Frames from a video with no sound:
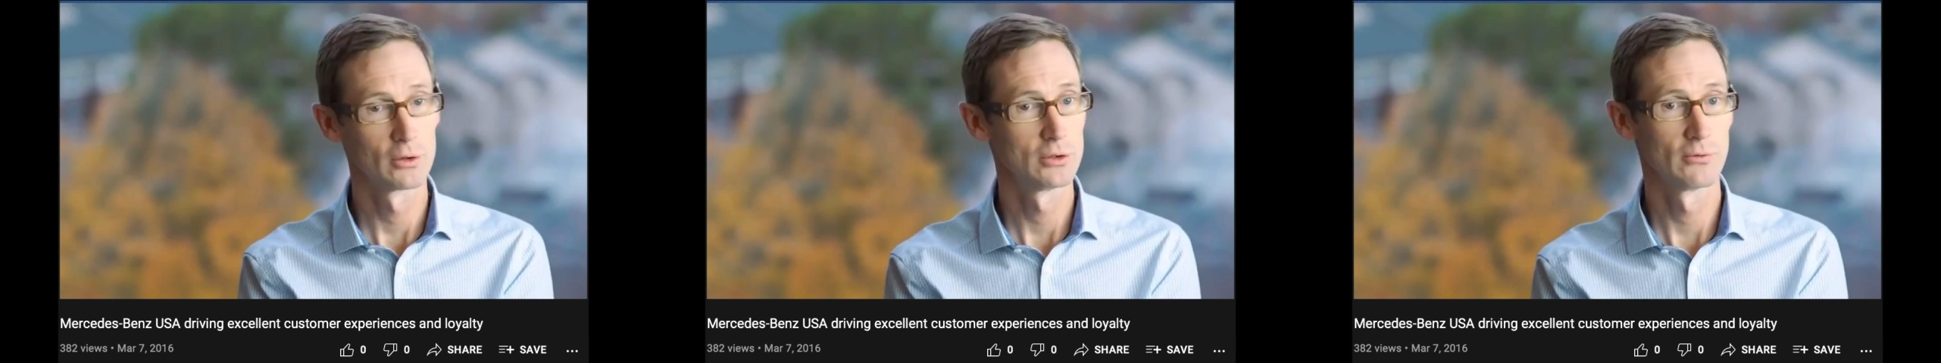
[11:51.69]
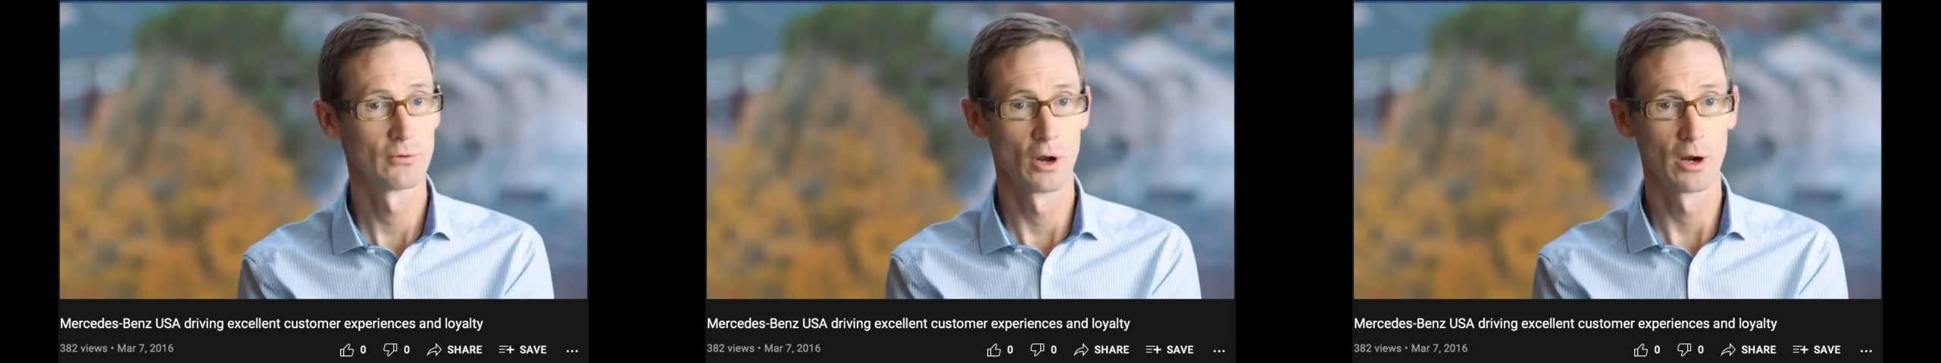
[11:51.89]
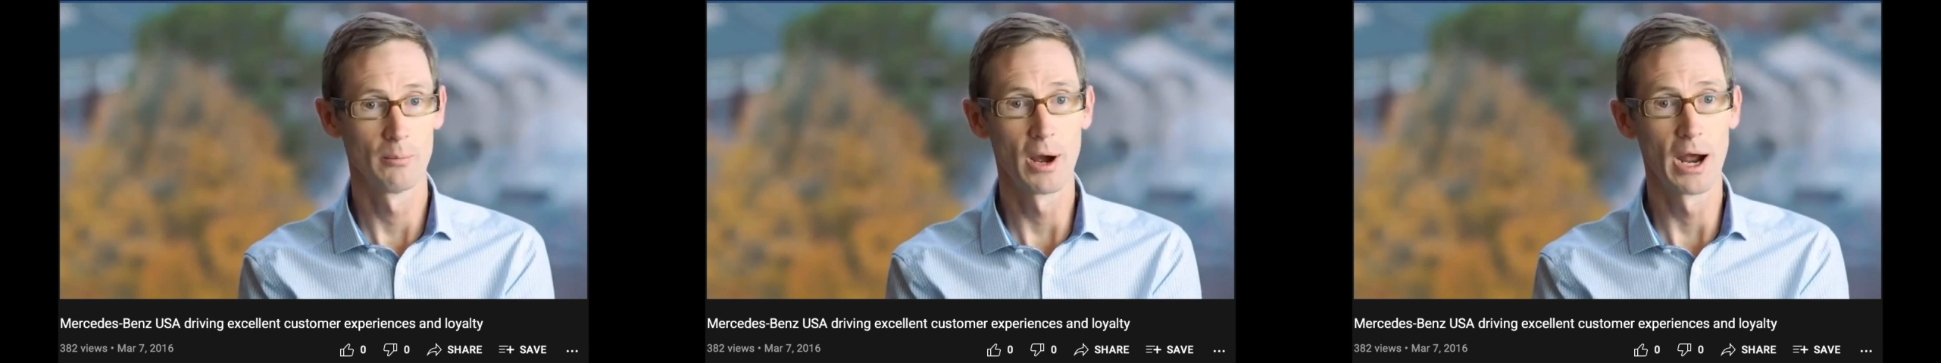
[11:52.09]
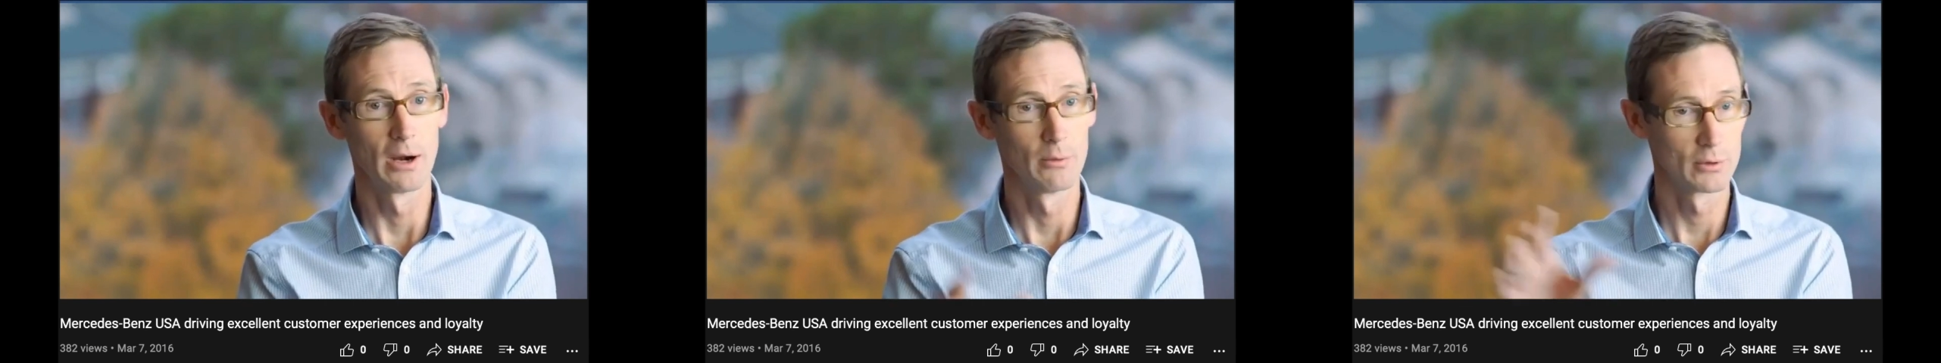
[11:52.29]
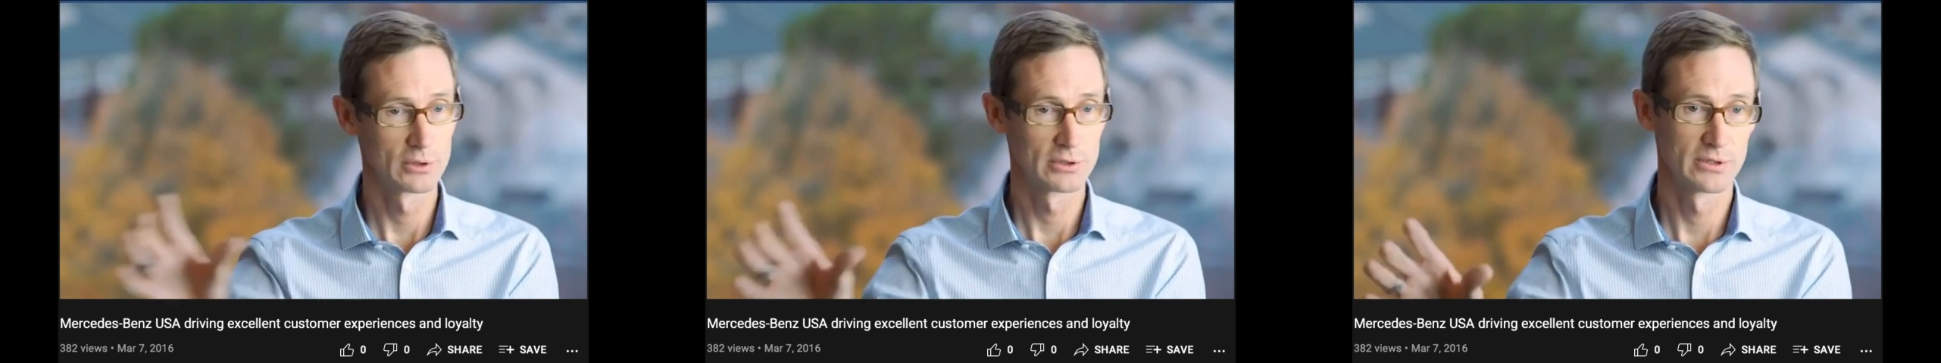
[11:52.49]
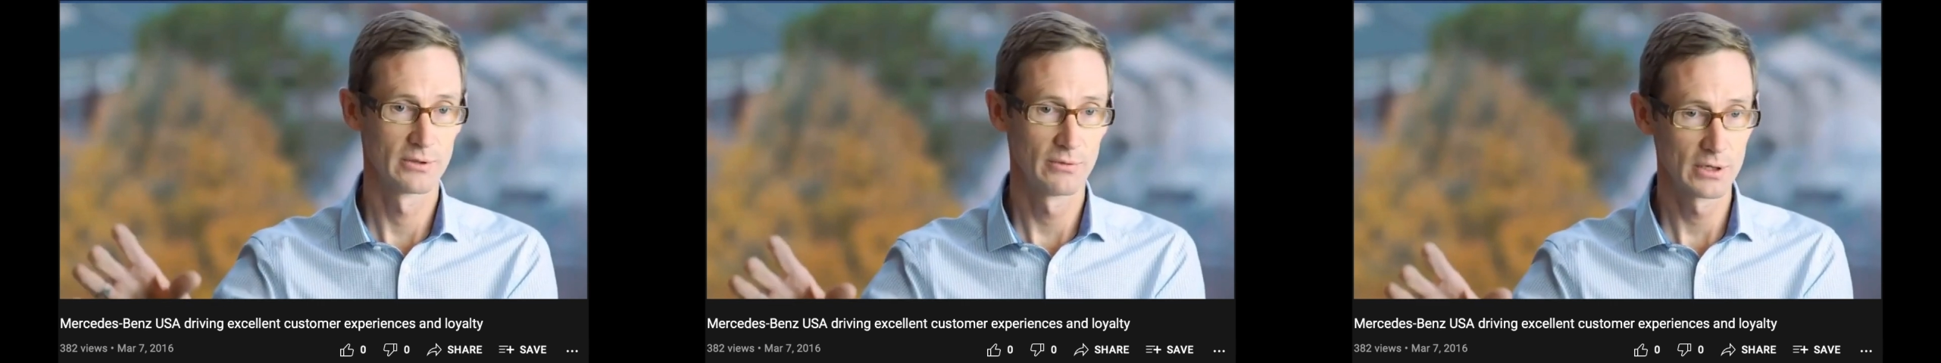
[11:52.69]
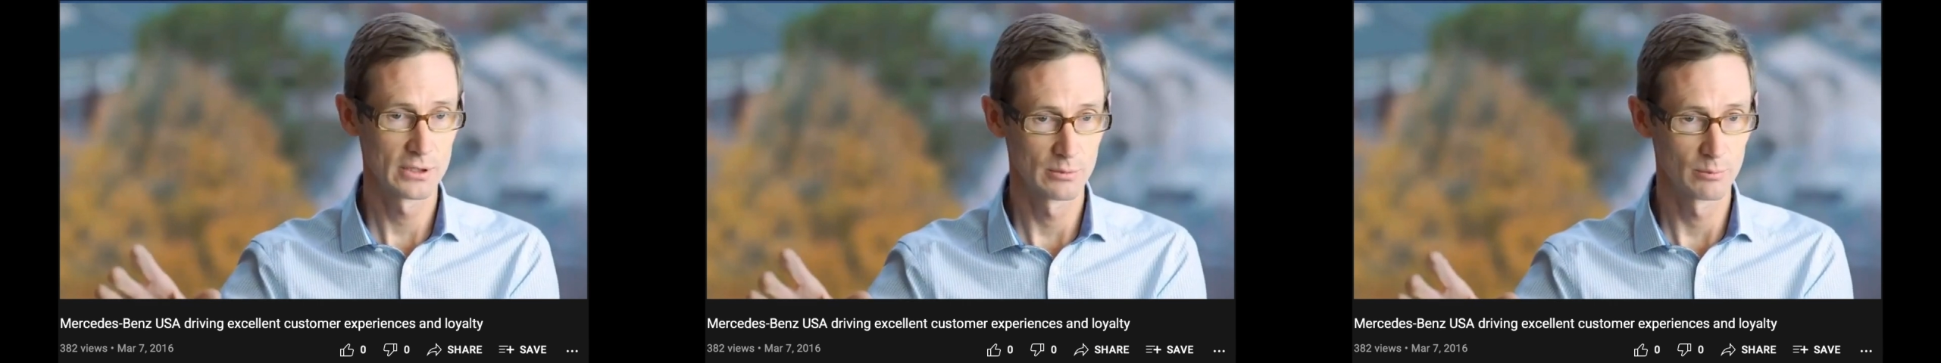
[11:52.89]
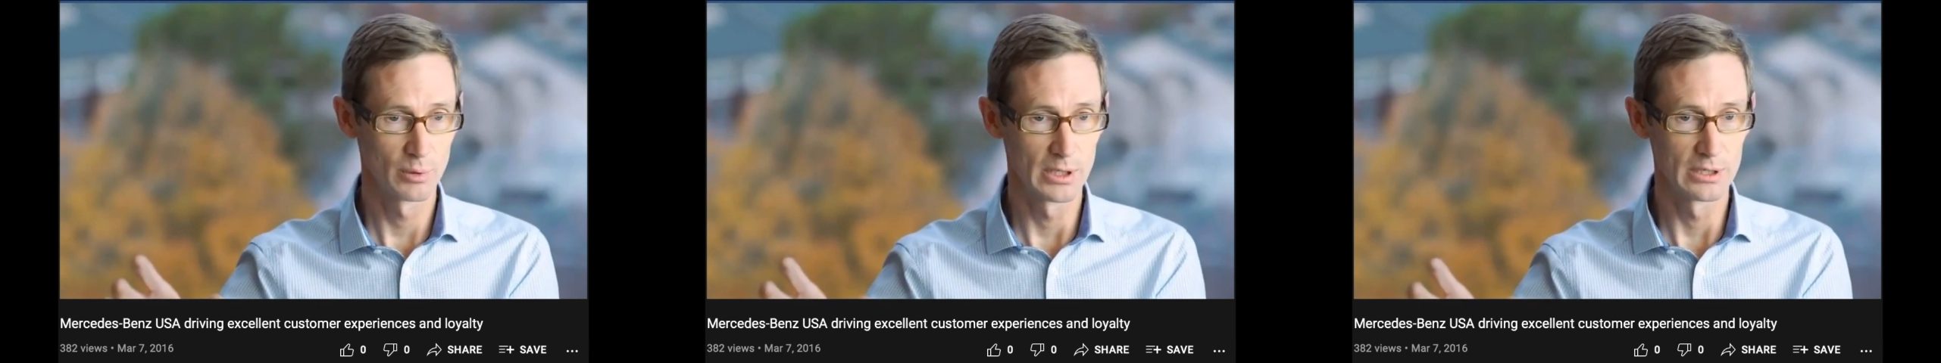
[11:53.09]
that you've got in mind, which is the
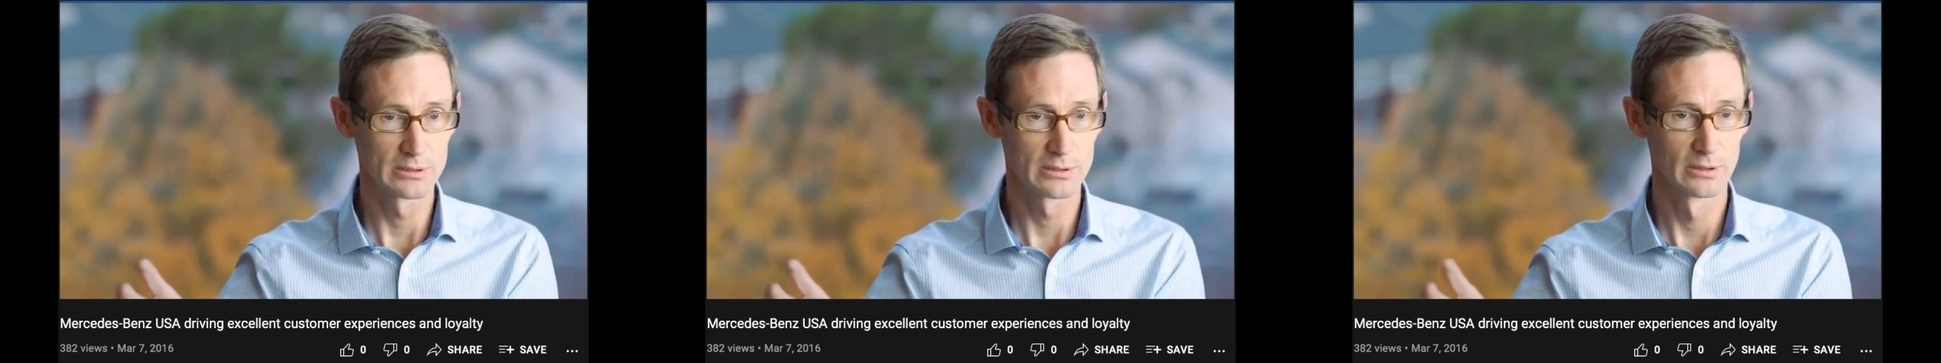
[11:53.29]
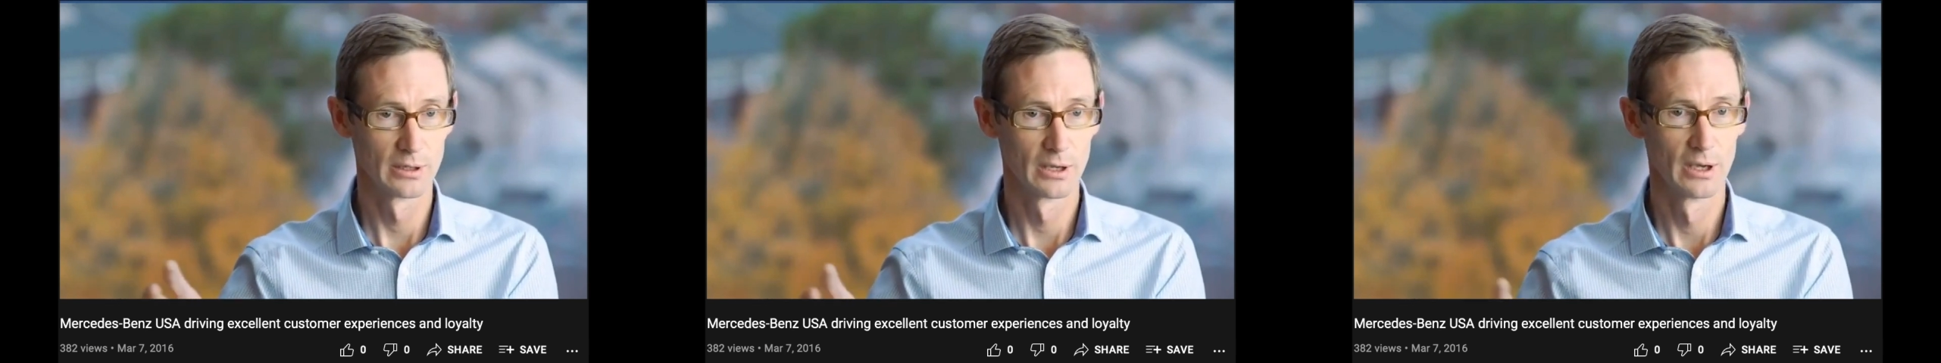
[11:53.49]
vision piece.